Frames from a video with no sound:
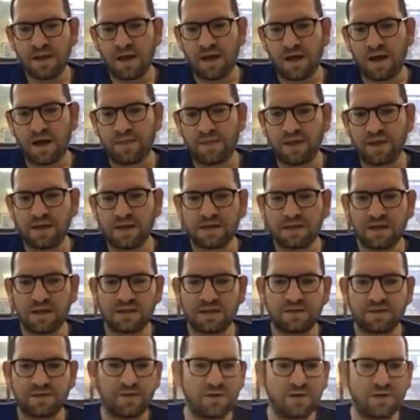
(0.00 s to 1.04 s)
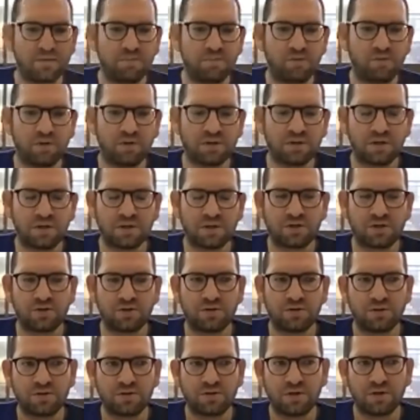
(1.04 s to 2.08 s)
I think it's very important
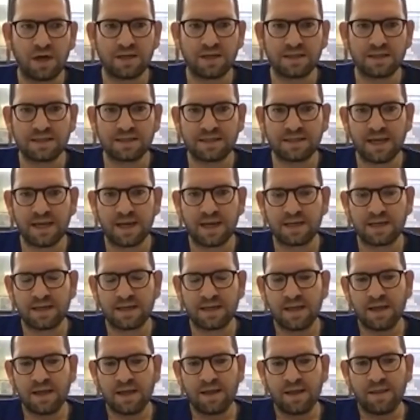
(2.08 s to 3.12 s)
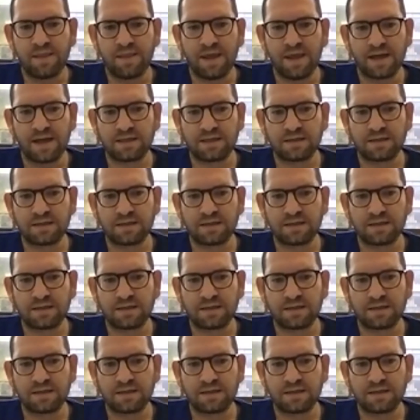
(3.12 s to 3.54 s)
to understand that